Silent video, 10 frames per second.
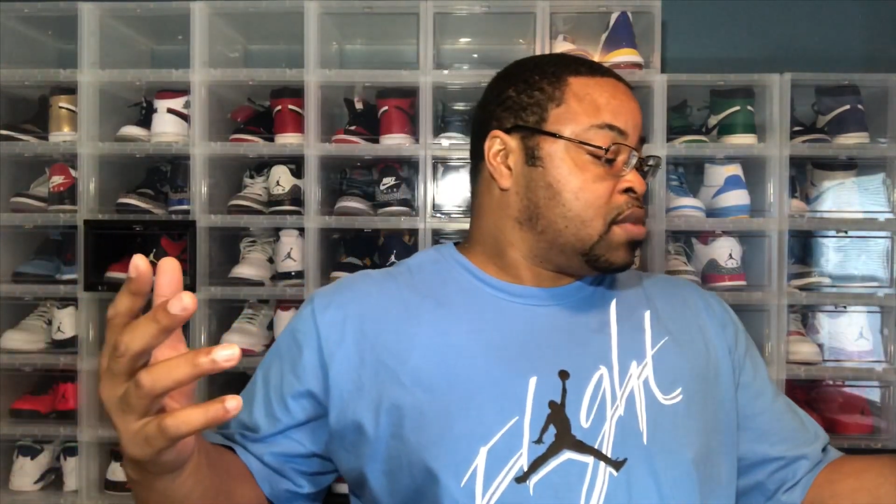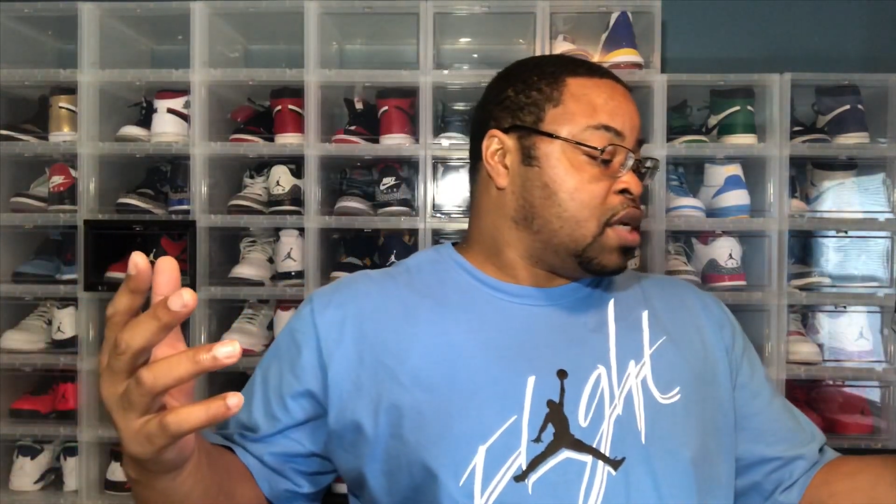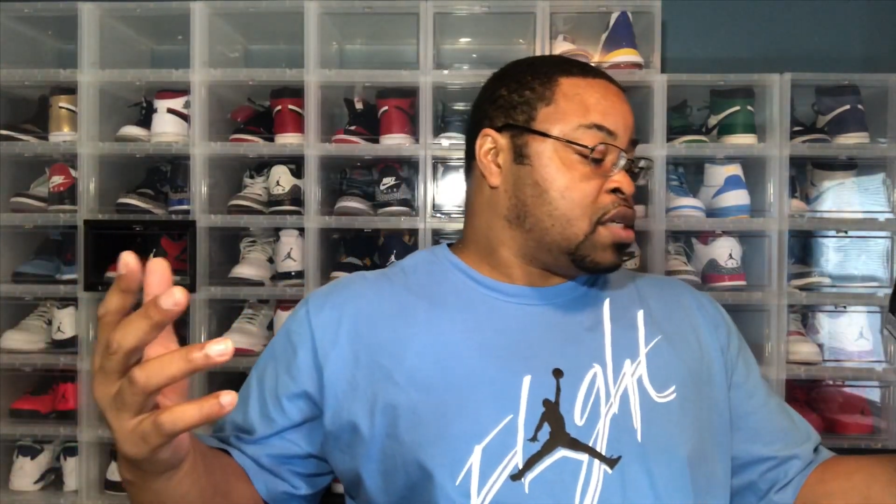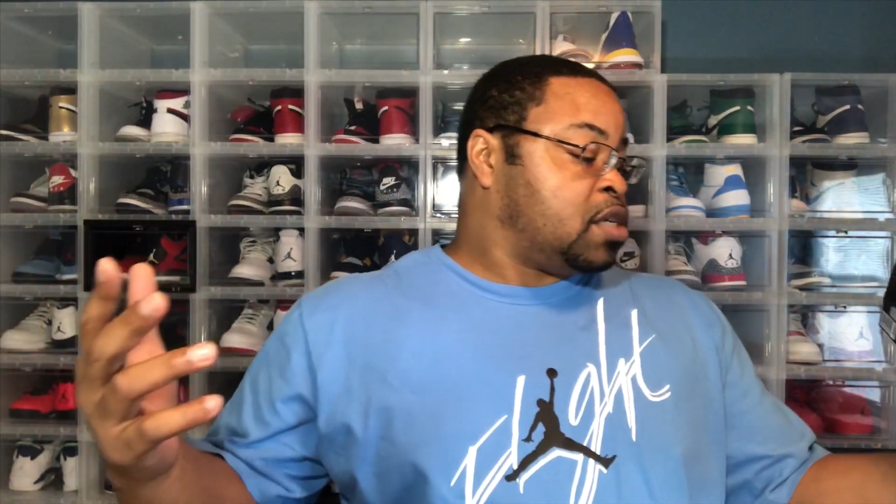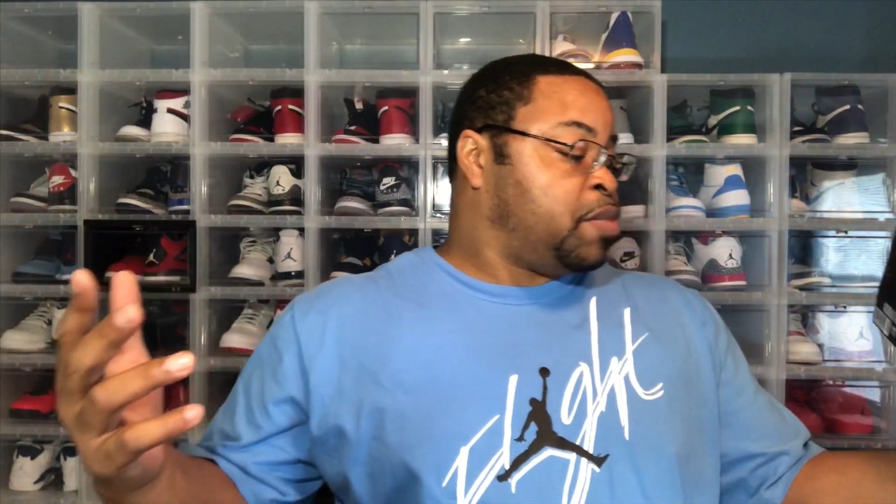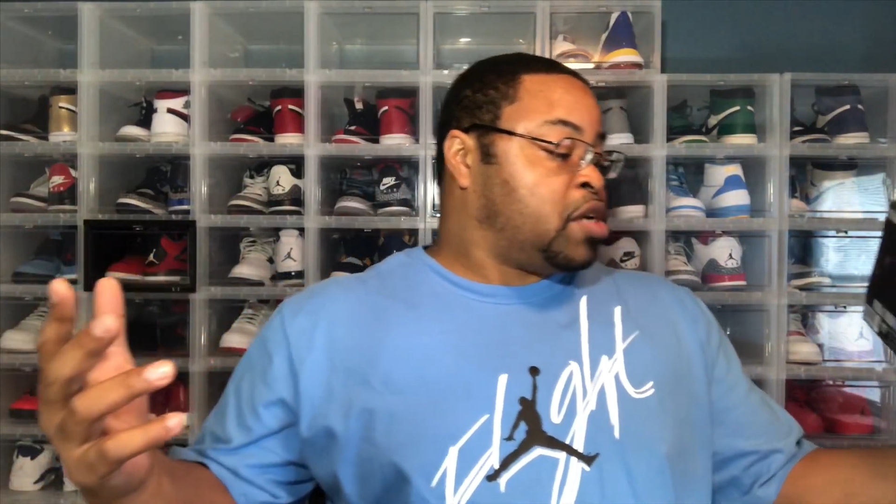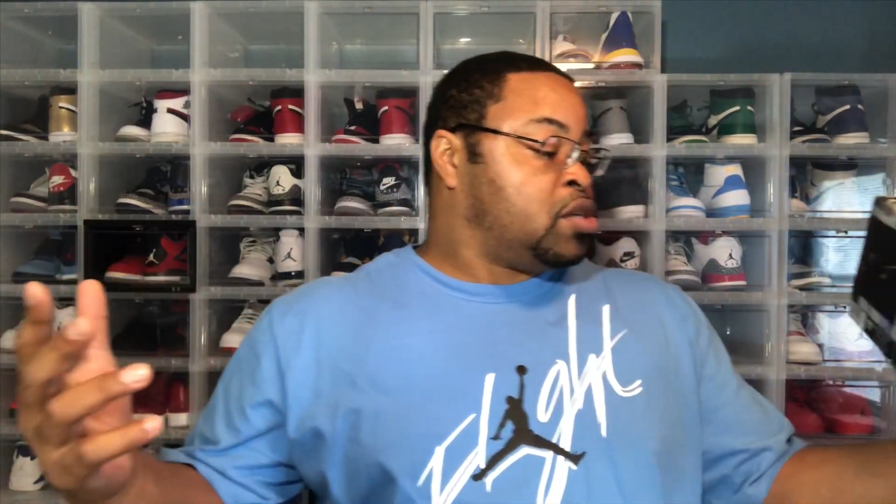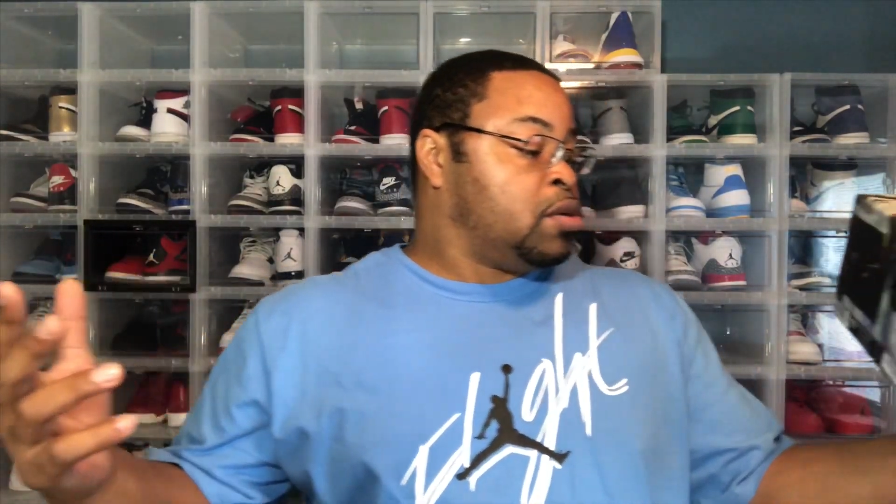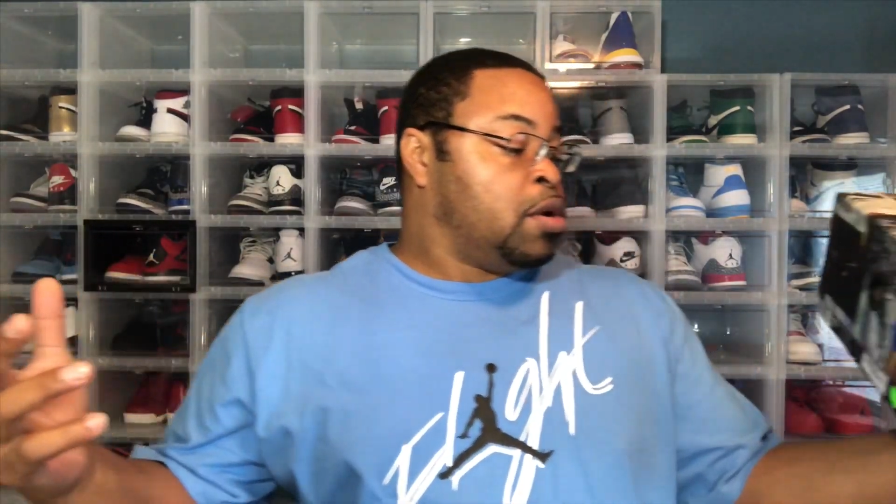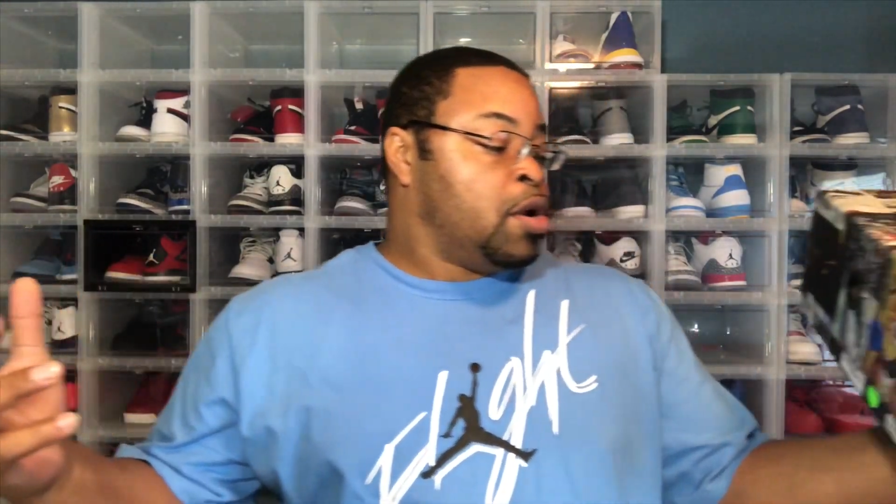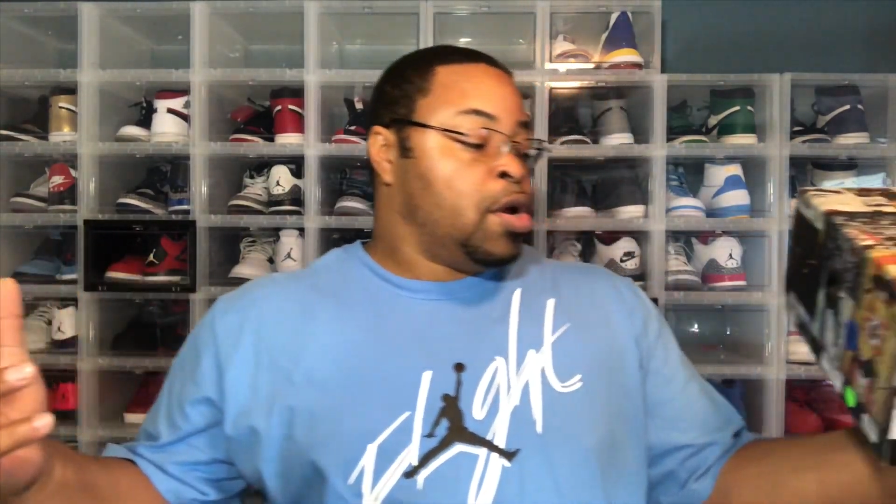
That's a special